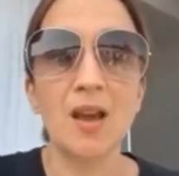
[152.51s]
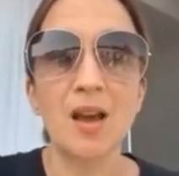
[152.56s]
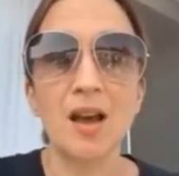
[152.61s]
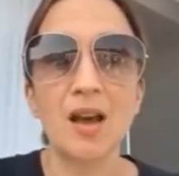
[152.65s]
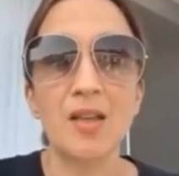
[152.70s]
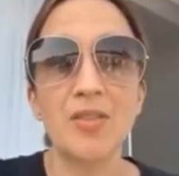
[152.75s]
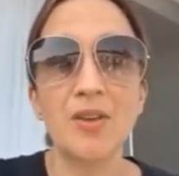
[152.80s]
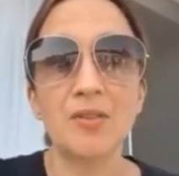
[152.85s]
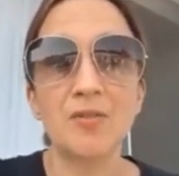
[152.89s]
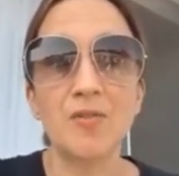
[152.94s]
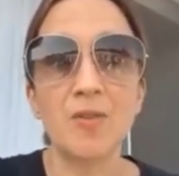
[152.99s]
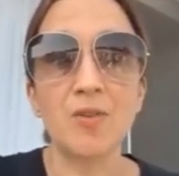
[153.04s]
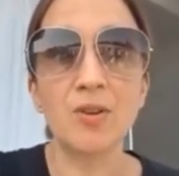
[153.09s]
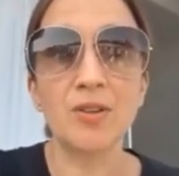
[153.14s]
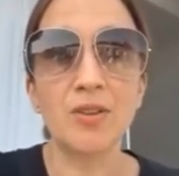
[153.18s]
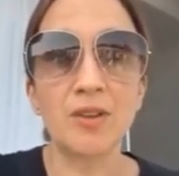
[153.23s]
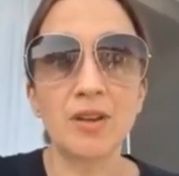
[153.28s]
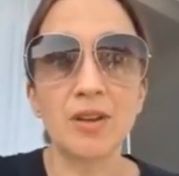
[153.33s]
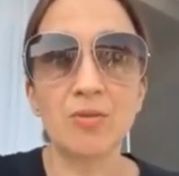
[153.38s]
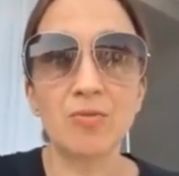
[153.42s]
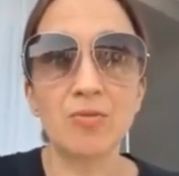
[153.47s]
I then followed
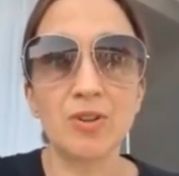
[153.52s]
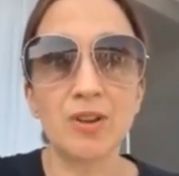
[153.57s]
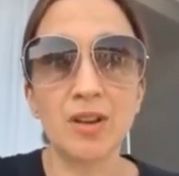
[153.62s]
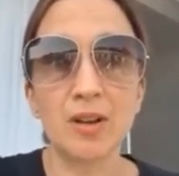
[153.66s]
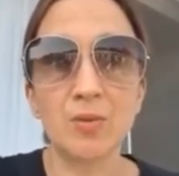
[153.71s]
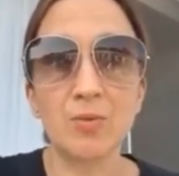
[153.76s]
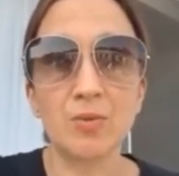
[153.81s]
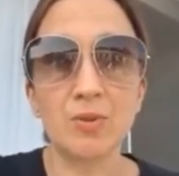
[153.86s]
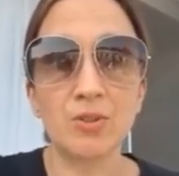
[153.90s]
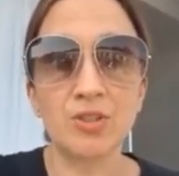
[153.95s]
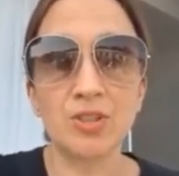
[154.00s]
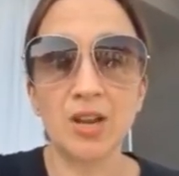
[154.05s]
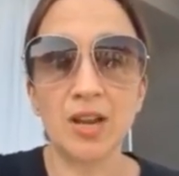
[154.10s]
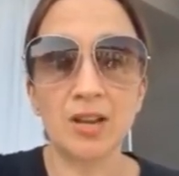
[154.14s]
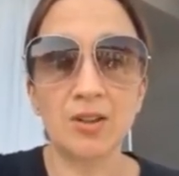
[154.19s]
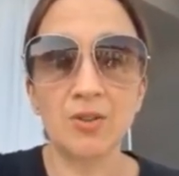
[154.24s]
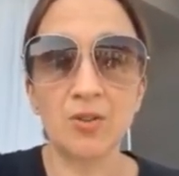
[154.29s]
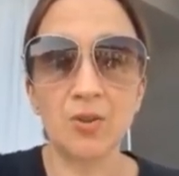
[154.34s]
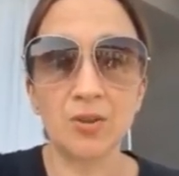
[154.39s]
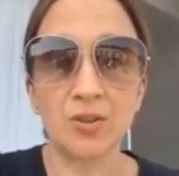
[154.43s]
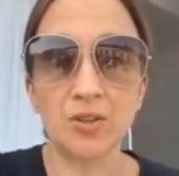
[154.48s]
a career which I
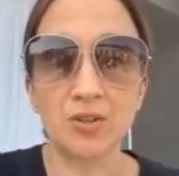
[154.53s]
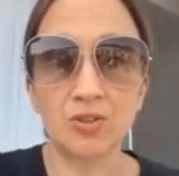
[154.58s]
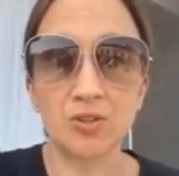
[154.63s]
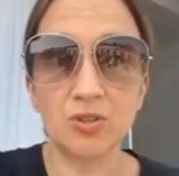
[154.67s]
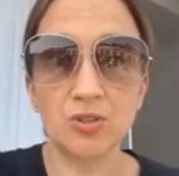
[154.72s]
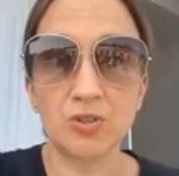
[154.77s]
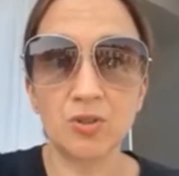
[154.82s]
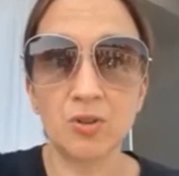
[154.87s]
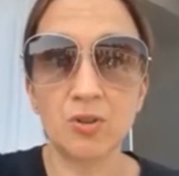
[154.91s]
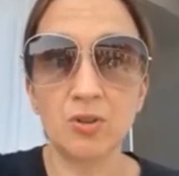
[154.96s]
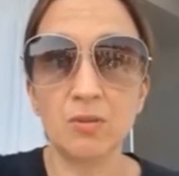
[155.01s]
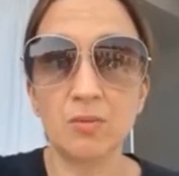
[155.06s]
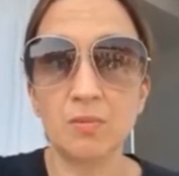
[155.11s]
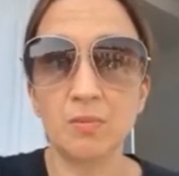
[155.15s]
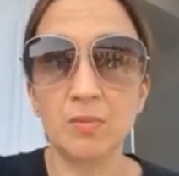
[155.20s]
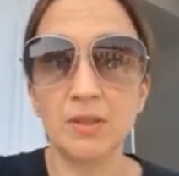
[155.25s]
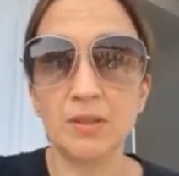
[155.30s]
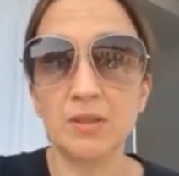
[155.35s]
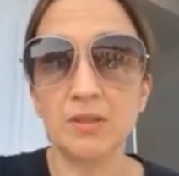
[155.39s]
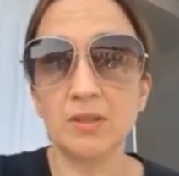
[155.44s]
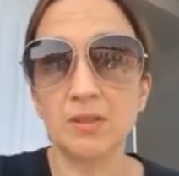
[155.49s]
had no interest on,
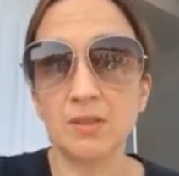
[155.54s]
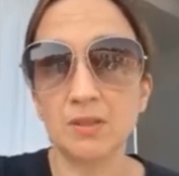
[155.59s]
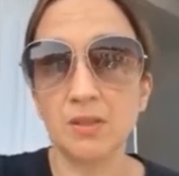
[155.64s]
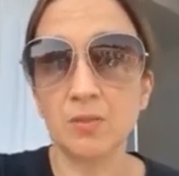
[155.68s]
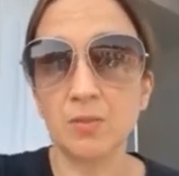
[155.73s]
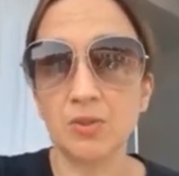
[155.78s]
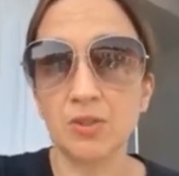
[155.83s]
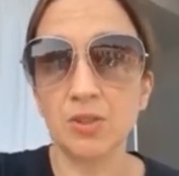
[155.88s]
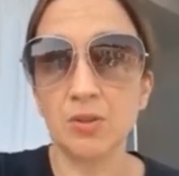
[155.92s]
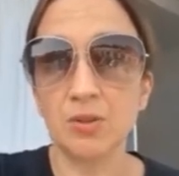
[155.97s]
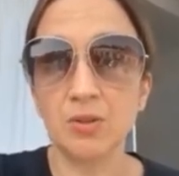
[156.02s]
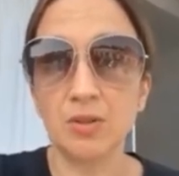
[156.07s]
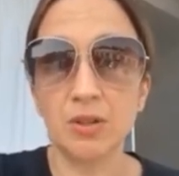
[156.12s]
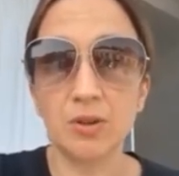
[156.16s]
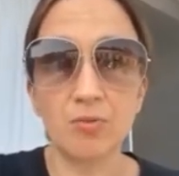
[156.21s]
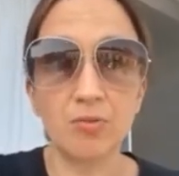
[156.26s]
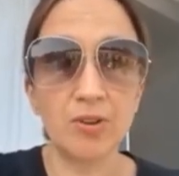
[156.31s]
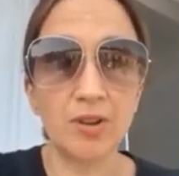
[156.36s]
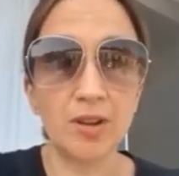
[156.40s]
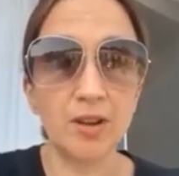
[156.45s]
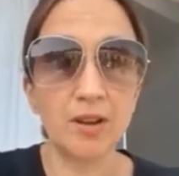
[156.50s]
but it was a good
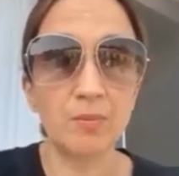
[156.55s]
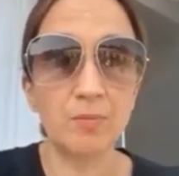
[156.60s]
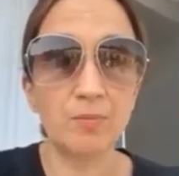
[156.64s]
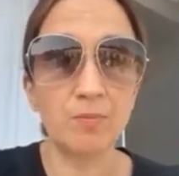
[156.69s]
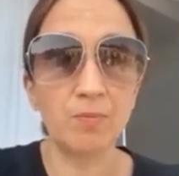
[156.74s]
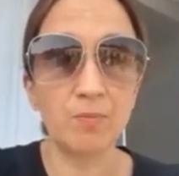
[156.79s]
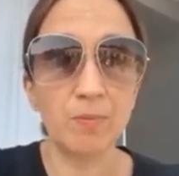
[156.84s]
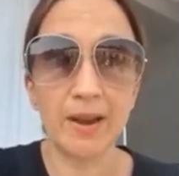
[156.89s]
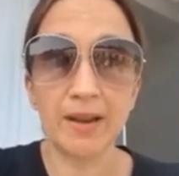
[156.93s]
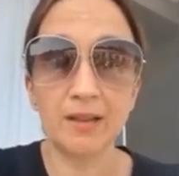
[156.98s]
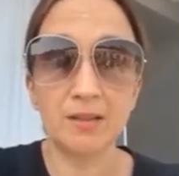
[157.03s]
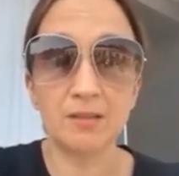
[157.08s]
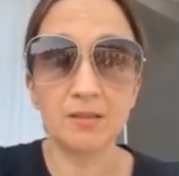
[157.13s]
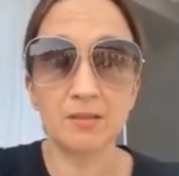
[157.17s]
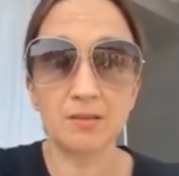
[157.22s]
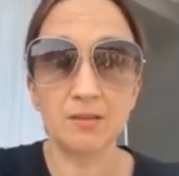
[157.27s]
career and it paid